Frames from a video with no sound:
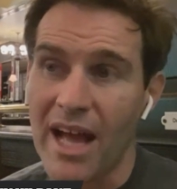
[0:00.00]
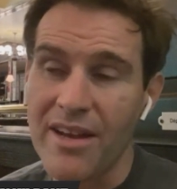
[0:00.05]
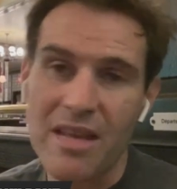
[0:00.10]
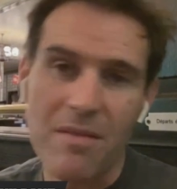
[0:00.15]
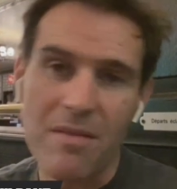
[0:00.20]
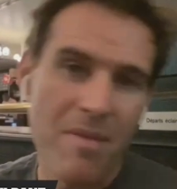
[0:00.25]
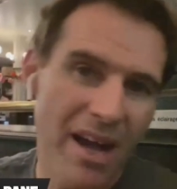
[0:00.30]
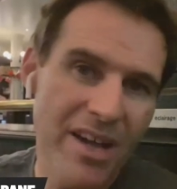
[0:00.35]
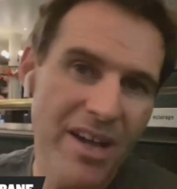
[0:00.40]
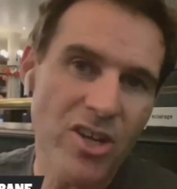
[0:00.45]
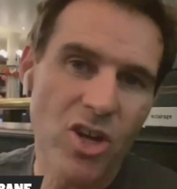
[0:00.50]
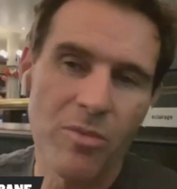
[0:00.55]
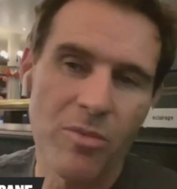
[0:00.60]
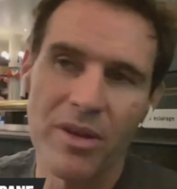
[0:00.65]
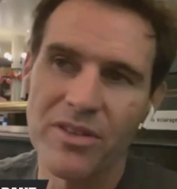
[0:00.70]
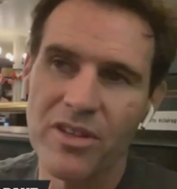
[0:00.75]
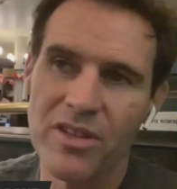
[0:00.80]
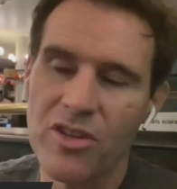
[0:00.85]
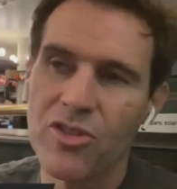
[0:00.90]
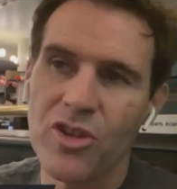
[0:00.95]
and he might
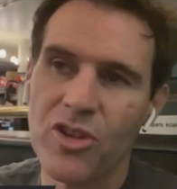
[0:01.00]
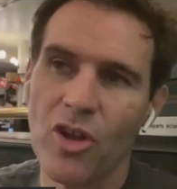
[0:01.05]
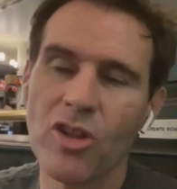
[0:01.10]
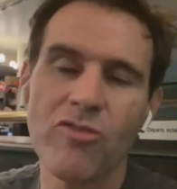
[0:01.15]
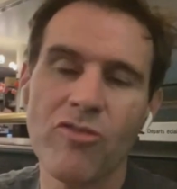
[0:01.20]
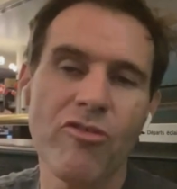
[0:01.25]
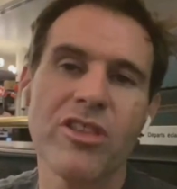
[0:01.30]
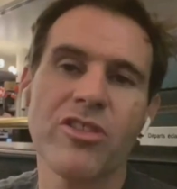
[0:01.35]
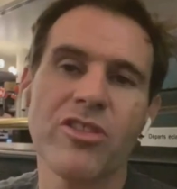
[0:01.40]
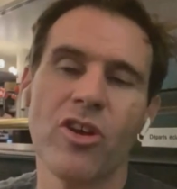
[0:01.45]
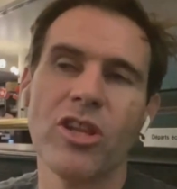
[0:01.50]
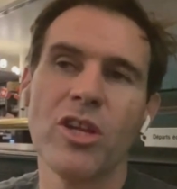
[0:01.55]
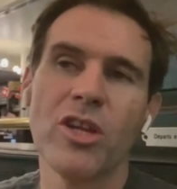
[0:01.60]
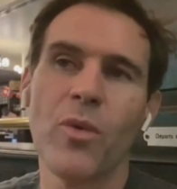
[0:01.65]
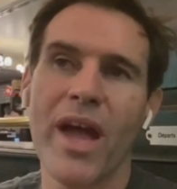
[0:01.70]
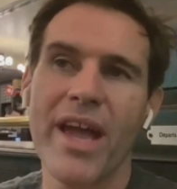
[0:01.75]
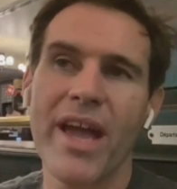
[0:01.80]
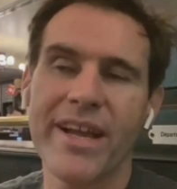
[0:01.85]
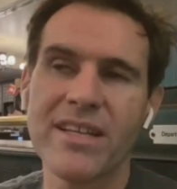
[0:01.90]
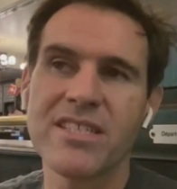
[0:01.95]
come on, the, the only the
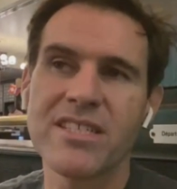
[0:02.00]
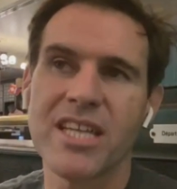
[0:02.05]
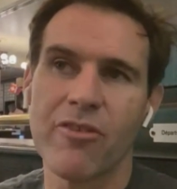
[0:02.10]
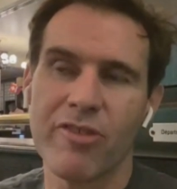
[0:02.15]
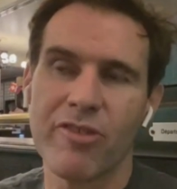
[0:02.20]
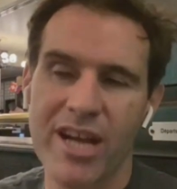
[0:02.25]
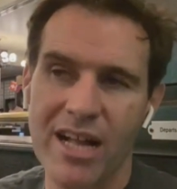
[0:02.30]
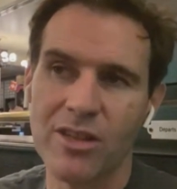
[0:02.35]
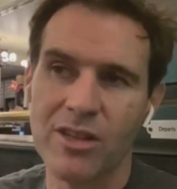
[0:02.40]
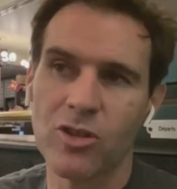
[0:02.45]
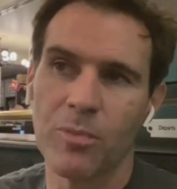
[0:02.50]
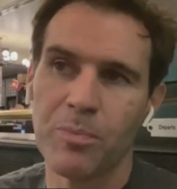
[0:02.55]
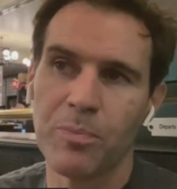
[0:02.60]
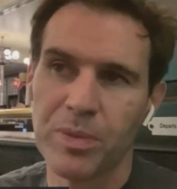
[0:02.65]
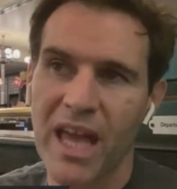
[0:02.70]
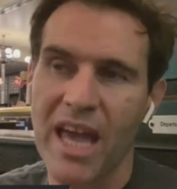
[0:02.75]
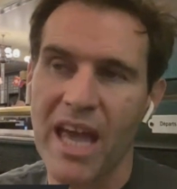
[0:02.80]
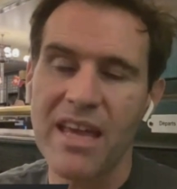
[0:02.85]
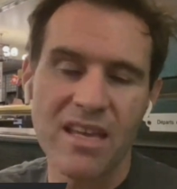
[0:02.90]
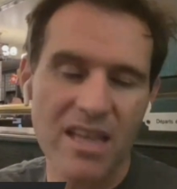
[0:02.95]
only way I can see Ronaldo
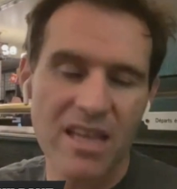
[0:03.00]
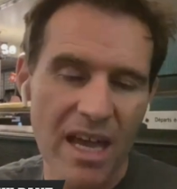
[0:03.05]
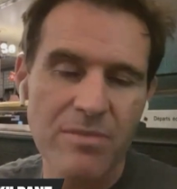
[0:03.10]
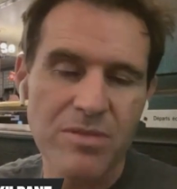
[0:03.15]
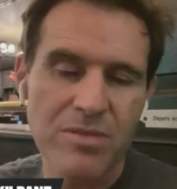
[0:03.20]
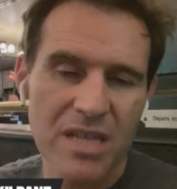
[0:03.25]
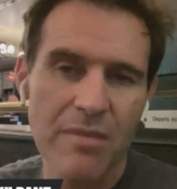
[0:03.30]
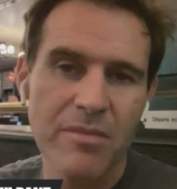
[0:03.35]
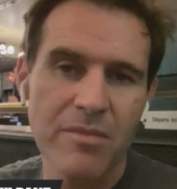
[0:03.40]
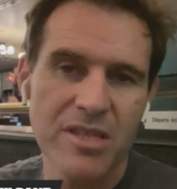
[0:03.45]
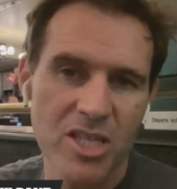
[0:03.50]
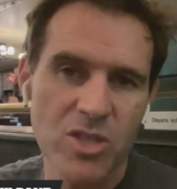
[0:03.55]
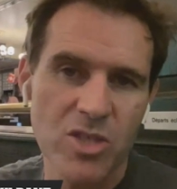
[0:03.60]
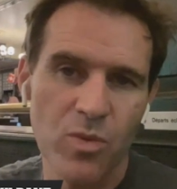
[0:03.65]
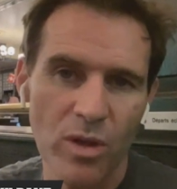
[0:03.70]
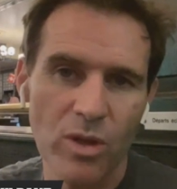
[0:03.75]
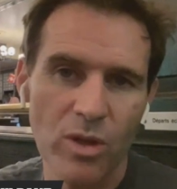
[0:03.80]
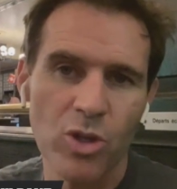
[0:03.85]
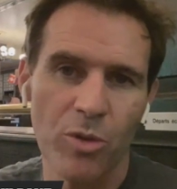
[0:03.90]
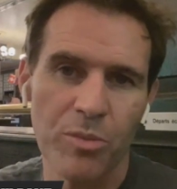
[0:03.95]
getting game time in
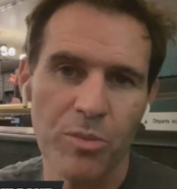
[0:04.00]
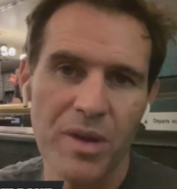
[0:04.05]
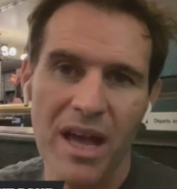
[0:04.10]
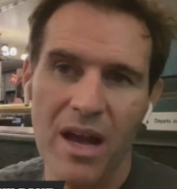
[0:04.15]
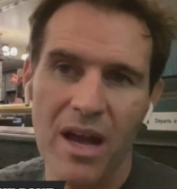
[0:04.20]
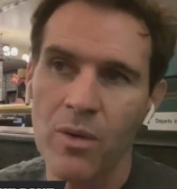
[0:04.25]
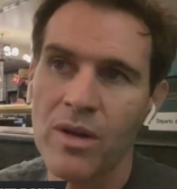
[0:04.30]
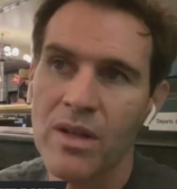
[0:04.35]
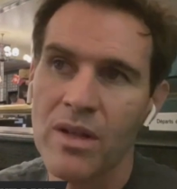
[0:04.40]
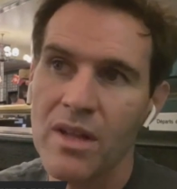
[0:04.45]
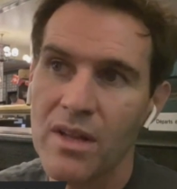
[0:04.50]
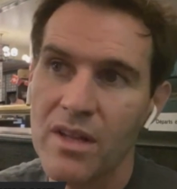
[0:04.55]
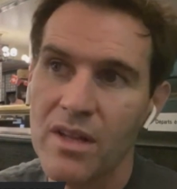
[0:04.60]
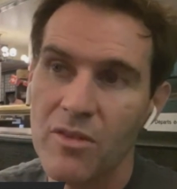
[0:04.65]
this World Cup now,